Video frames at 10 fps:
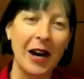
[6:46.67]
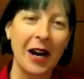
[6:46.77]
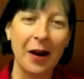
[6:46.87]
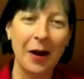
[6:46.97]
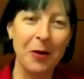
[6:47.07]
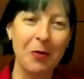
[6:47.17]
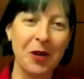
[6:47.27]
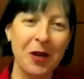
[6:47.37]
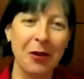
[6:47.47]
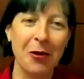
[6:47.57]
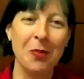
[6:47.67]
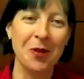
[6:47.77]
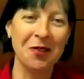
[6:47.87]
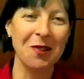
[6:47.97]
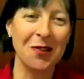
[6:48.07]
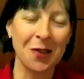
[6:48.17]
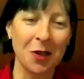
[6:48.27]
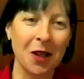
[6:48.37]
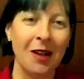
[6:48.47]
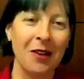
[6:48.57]
I mean, we are a business on
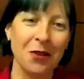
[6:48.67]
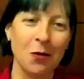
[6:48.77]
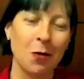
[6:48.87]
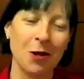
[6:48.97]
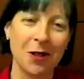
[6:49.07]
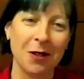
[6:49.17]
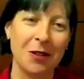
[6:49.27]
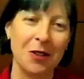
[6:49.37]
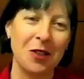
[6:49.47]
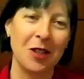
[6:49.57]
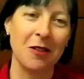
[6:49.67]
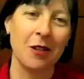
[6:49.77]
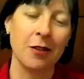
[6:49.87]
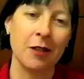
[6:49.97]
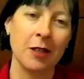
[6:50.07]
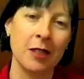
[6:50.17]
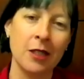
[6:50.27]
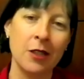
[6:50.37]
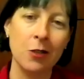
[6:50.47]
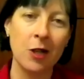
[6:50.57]
the edge of a World Heritage Area, and
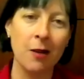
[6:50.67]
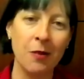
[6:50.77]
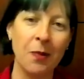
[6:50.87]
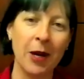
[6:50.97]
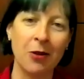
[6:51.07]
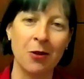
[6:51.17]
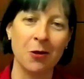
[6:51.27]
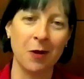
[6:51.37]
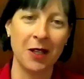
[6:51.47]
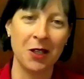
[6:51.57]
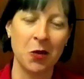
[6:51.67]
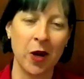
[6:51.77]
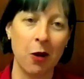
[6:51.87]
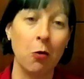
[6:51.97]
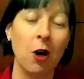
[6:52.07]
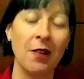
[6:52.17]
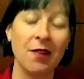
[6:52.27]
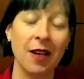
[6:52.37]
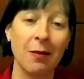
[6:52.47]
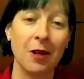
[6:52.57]
it comes back all the way to our why
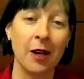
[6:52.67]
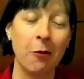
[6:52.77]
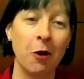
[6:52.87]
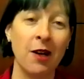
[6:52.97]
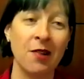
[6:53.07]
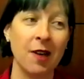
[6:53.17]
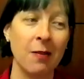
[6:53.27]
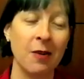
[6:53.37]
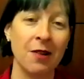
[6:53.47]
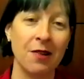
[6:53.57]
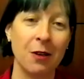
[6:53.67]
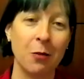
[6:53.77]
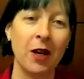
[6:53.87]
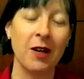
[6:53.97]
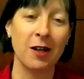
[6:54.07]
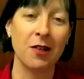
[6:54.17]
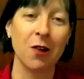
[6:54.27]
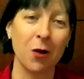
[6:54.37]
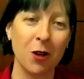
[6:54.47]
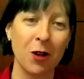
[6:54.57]
statement. Our why statement is that we're
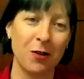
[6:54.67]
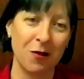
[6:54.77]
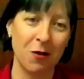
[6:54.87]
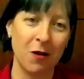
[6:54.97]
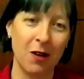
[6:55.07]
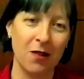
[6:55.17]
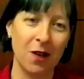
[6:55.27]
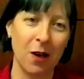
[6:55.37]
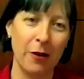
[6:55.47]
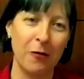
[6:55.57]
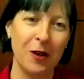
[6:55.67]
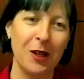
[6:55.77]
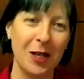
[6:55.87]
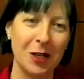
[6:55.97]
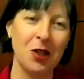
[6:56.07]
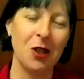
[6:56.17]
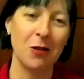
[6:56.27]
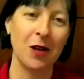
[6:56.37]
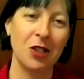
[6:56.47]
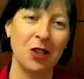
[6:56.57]
custodians of our site for the next
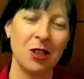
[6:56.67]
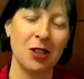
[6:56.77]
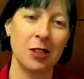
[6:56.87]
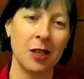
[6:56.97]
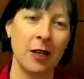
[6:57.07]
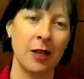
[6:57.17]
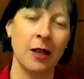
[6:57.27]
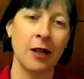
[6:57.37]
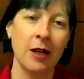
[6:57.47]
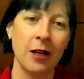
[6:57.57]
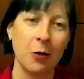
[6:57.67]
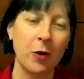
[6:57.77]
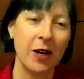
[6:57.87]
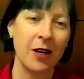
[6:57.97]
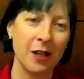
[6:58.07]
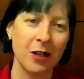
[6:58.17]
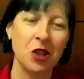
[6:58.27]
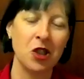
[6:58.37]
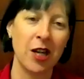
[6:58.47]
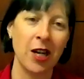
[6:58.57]
generation, and we're here to
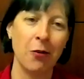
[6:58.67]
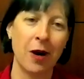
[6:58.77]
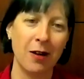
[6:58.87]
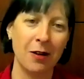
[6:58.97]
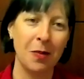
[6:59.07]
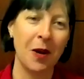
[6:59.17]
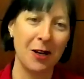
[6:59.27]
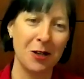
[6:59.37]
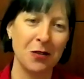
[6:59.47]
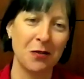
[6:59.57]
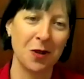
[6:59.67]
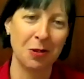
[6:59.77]
share our little patch of the